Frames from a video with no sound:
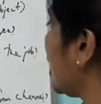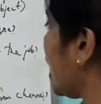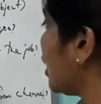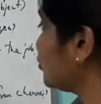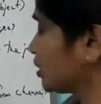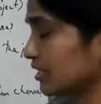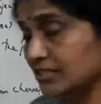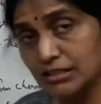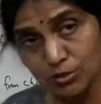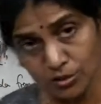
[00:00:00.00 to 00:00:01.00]
How does
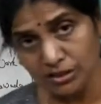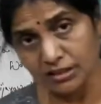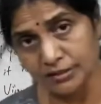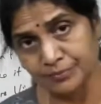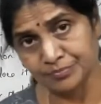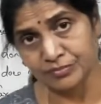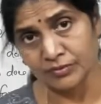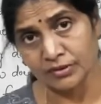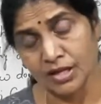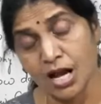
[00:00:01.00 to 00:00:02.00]
it work?
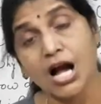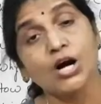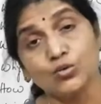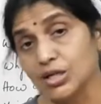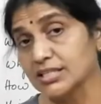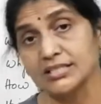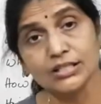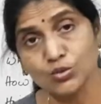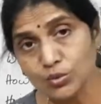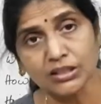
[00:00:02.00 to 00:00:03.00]
How does
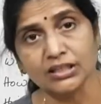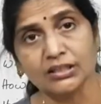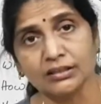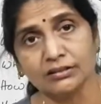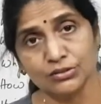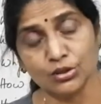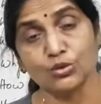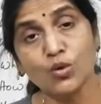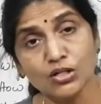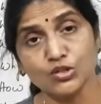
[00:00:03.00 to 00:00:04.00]
it work? So you
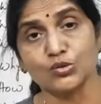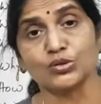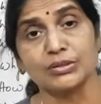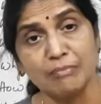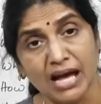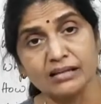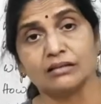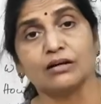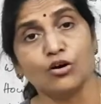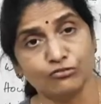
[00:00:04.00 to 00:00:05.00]
want to know the
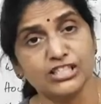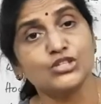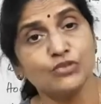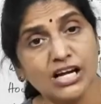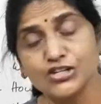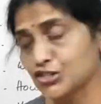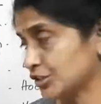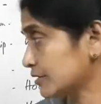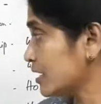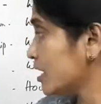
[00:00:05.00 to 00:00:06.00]
manner of its
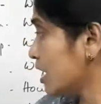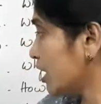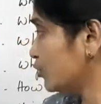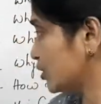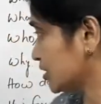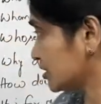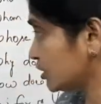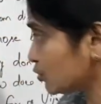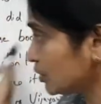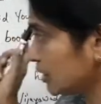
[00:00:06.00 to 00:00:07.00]
function. How does
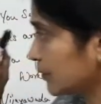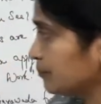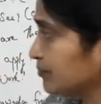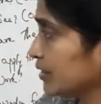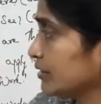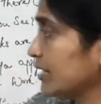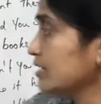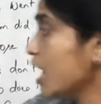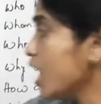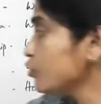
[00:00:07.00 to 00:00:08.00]
it work? Then
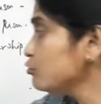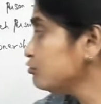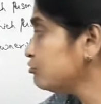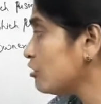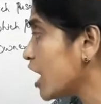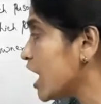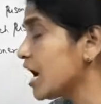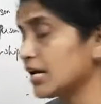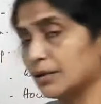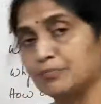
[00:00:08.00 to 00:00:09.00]
how
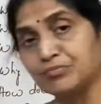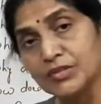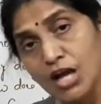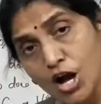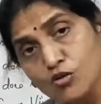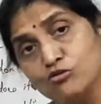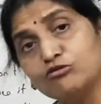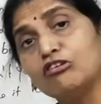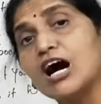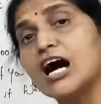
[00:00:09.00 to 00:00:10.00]
far? How
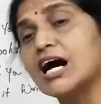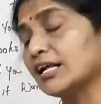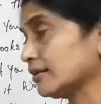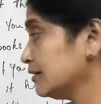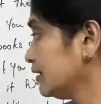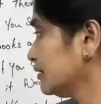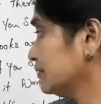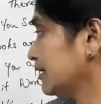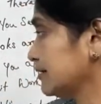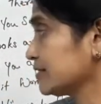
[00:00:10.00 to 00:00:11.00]
far?
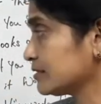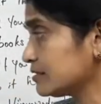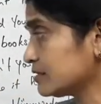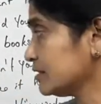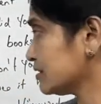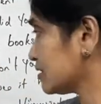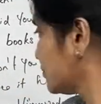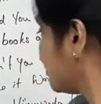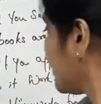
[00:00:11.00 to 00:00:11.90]
That is distance.